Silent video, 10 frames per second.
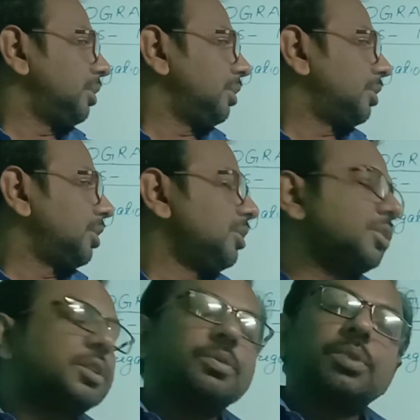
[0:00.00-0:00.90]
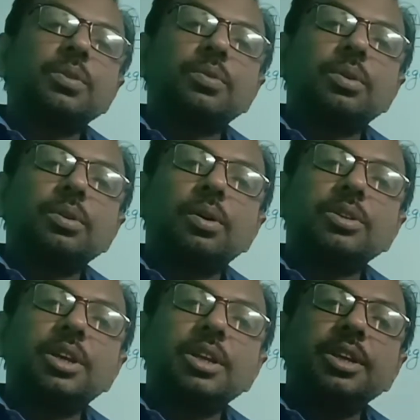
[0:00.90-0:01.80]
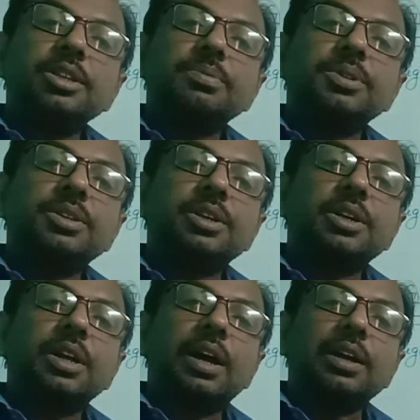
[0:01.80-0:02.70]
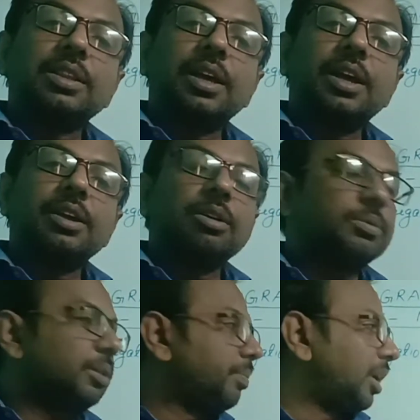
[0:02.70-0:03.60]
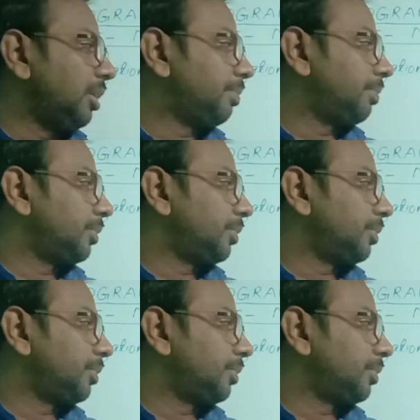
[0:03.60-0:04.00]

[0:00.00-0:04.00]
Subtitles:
since one nozzle is fitted at the end of the pipe,